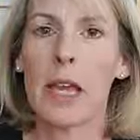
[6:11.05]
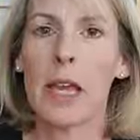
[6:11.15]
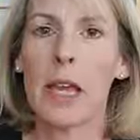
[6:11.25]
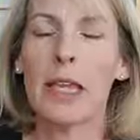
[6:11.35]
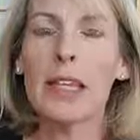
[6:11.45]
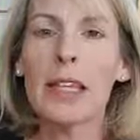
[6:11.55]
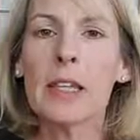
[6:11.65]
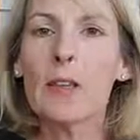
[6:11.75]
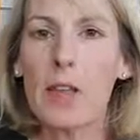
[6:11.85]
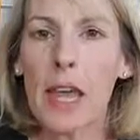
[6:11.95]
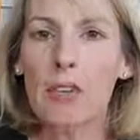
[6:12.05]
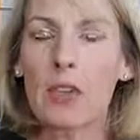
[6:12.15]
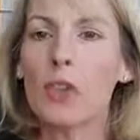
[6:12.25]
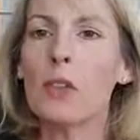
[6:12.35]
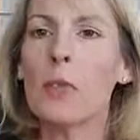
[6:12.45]
And live as a
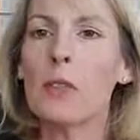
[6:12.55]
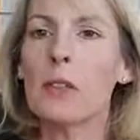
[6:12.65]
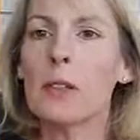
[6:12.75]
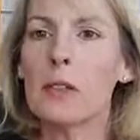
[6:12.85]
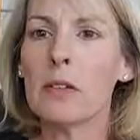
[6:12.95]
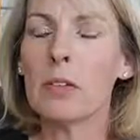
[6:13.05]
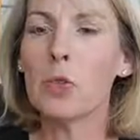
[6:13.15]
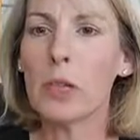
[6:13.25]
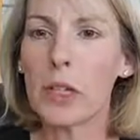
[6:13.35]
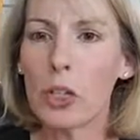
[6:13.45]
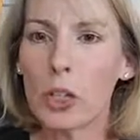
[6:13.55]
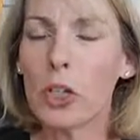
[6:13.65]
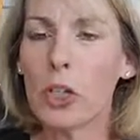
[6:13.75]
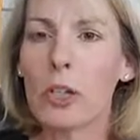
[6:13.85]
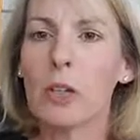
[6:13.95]
human doing
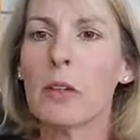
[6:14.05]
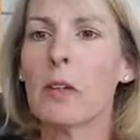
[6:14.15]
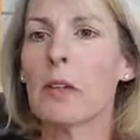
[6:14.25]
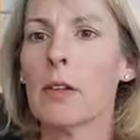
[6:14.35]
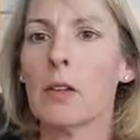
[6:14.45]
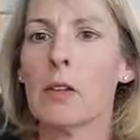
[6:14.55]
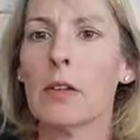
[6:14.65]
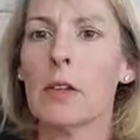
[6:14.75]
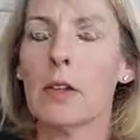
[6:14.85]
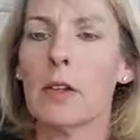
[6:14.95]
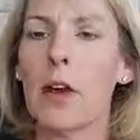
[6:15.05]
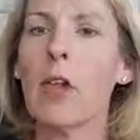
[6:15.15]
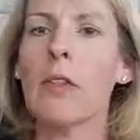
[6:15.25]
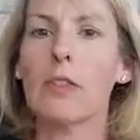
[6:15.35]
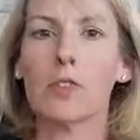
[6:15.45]
good
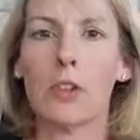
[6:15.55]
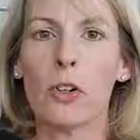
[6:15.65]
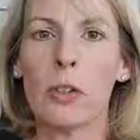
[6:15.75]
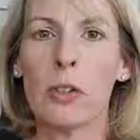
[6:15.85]
on this earth.